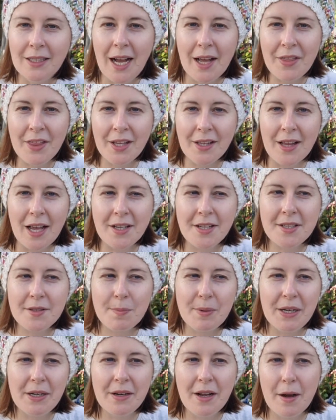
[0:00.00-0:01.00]
I think that has
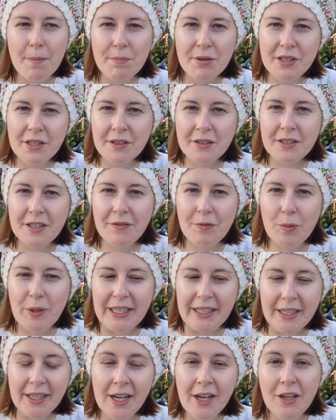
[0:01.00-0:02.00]
been a productive
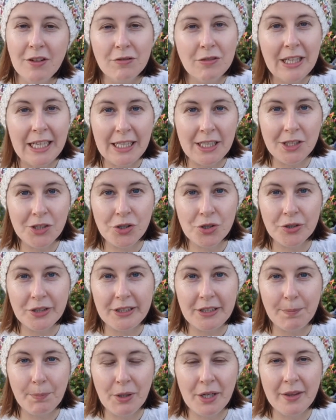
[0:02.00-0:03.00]
week. Really
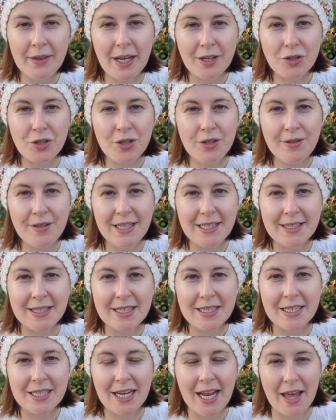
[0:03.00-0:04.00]
enjoyed putting that to-do
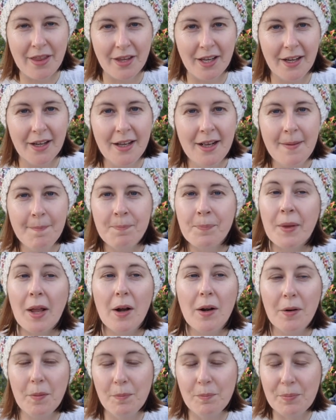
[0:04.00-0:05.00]
list together,
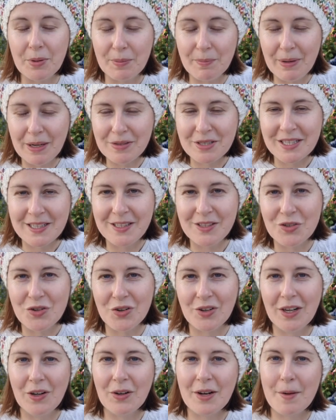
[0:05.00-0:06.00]
but mostly
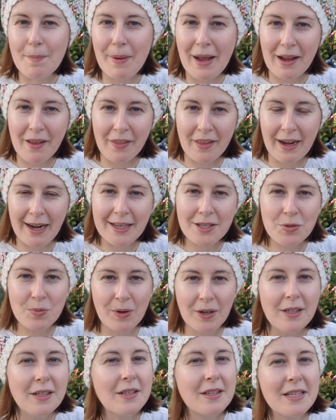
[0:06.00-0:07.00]
enjoyed looking back at the last
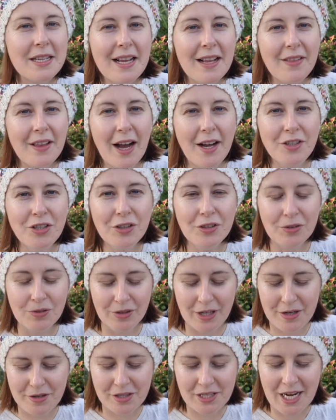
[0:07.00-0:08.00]
one and seeing that I'd done all
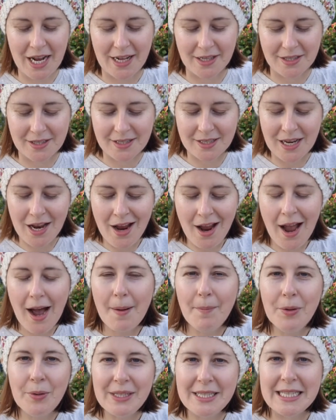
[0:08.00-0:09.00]
those tasks.
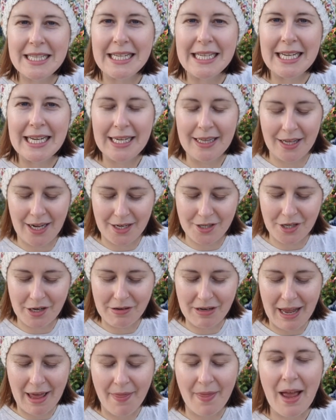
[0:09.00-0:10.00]
I'm always thinking that I
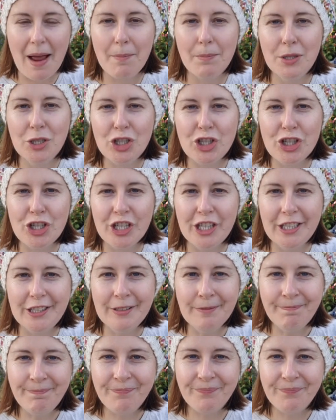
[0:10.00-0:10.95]
don't get that much done,